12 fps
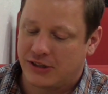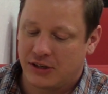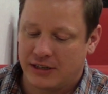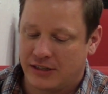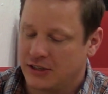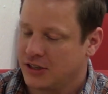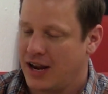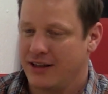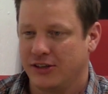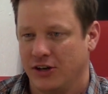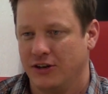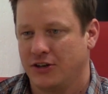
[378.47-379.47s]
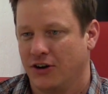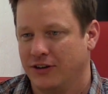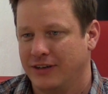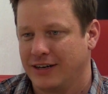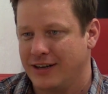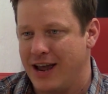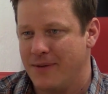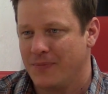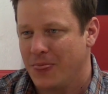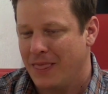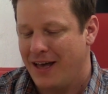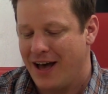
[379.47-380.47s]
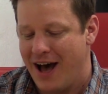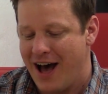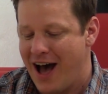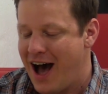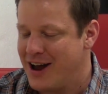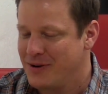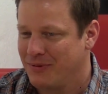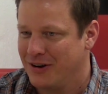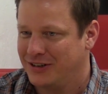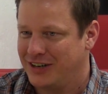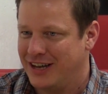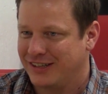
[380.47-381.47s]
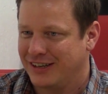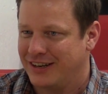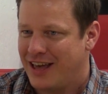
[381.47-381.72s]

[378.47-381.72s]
So it's just kind of this internal nickname, HondaPro Jason.